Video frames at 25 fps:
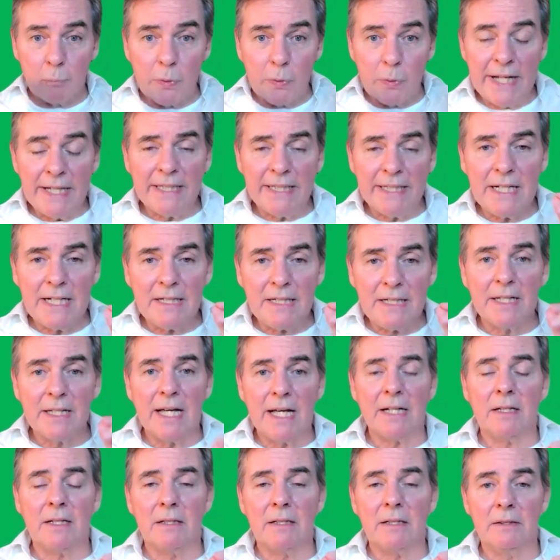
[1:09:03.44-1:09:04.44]
bringing
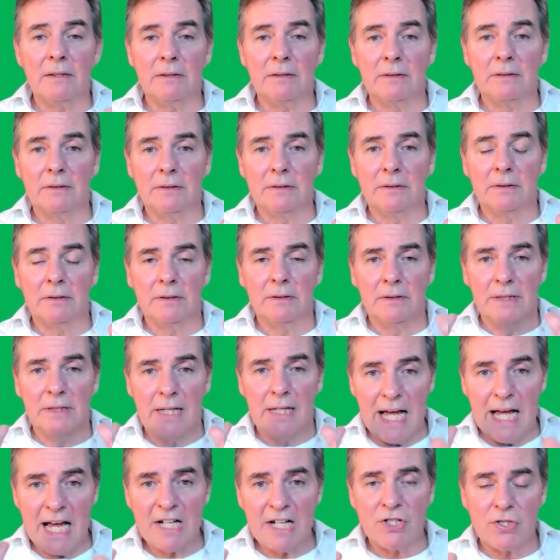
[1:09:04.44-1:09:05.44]
that
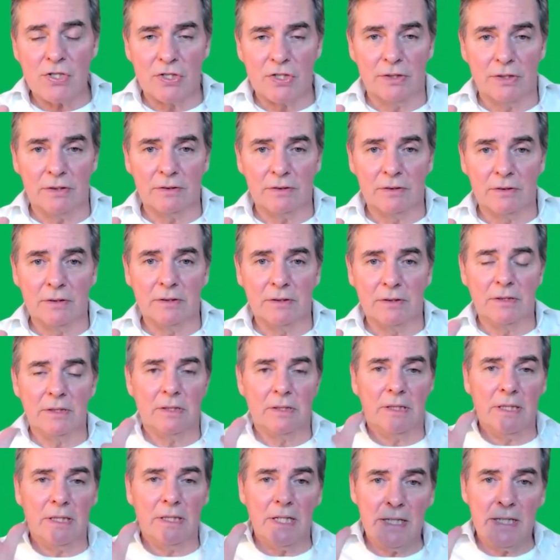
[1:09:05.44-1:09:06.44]
action
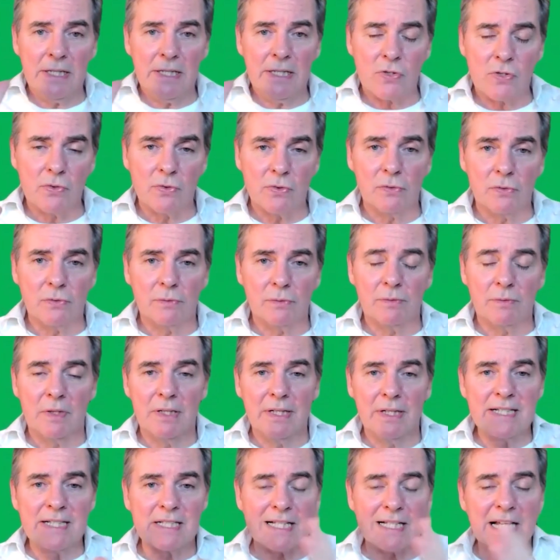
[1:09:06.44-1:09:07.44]
into,
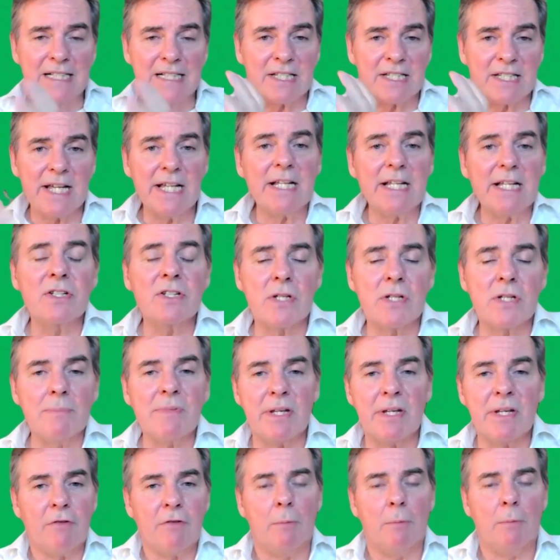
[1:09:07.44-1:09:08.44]
it's like taking
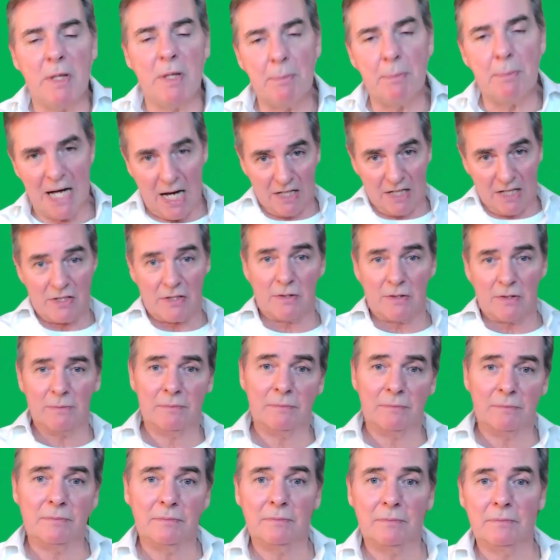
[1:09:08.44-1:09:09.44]
something from the past,
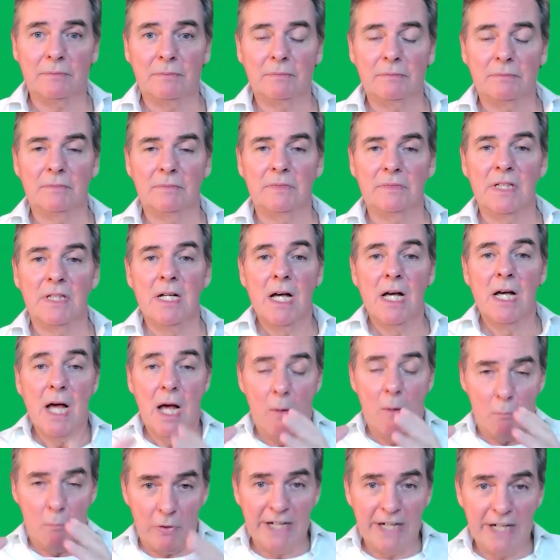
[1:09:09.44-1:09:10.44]

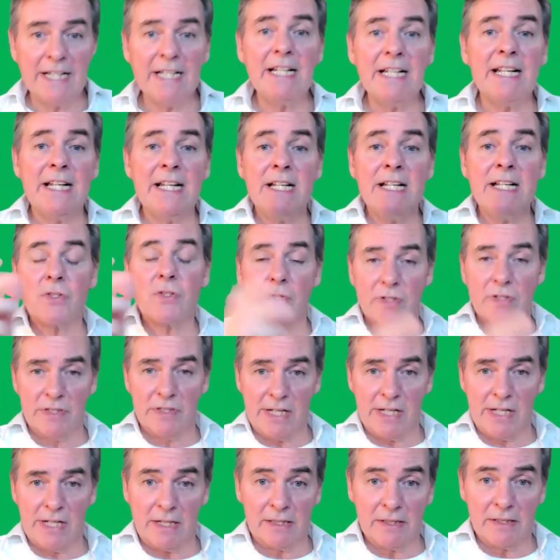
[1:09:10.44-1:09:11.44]
bringing it into
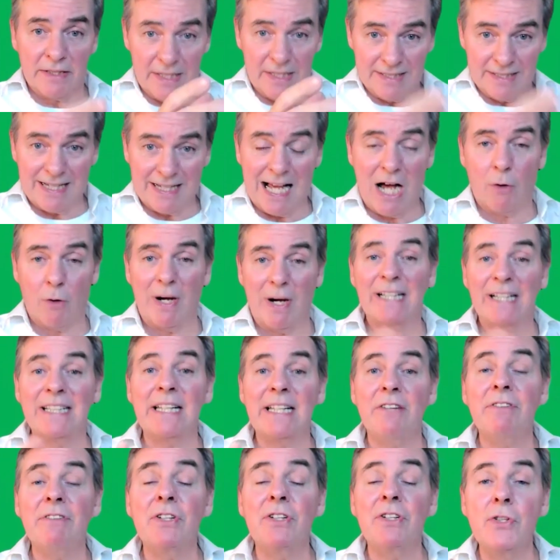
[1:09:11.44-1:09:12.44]
the now and
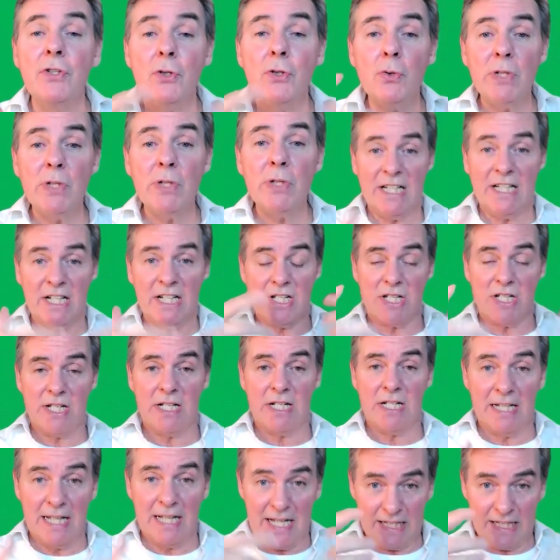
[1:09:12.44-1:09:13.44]
give it new
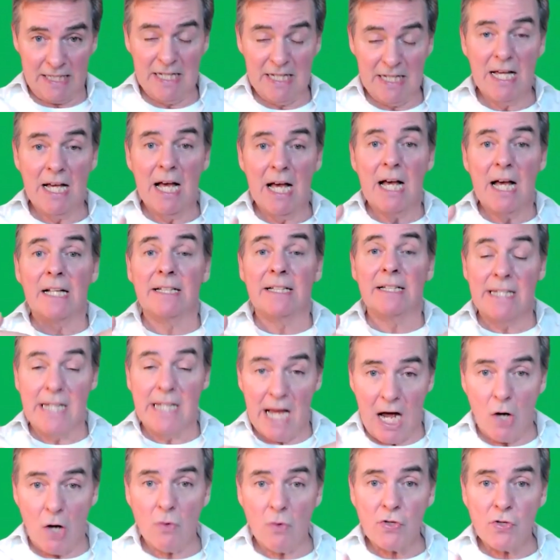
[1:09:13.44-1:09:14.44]
energy. Like
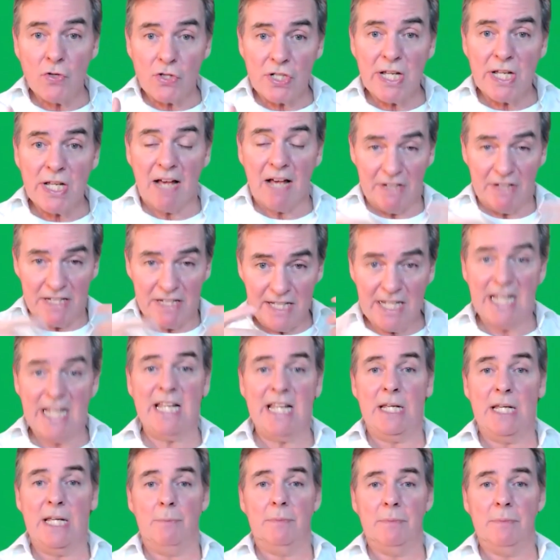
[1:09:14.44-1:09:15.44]
now she have a
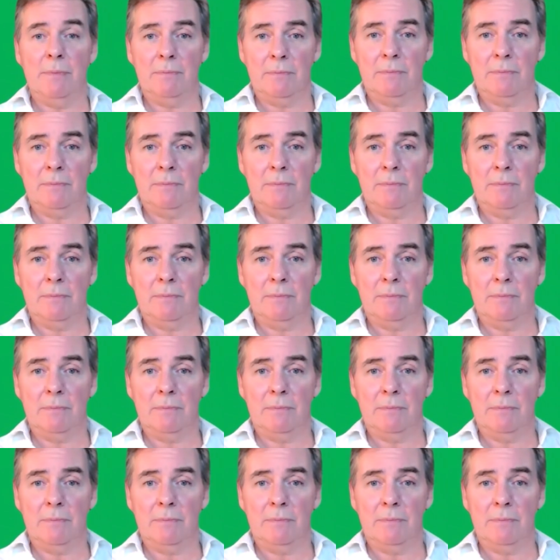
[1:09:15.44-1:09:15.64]
name,